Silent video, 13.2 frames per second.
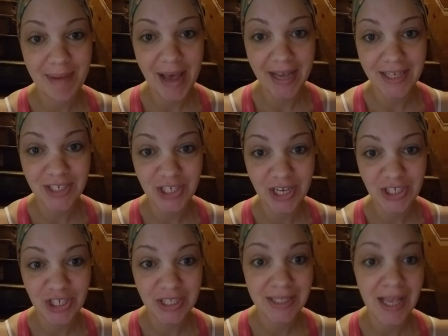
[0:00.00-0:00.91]
back
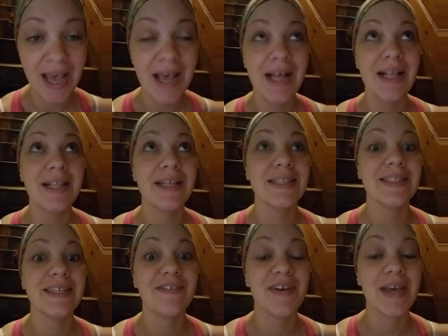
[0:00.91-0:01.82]
injections.
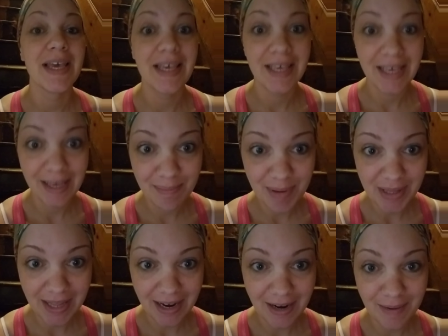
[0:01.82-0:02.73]
Let's see if I can keep
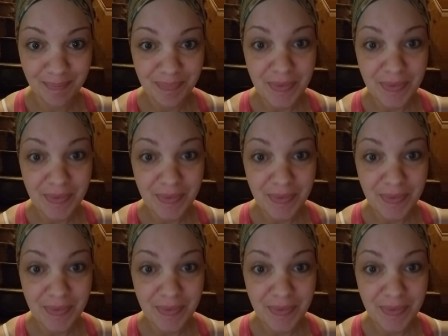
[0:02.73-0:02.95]
it there.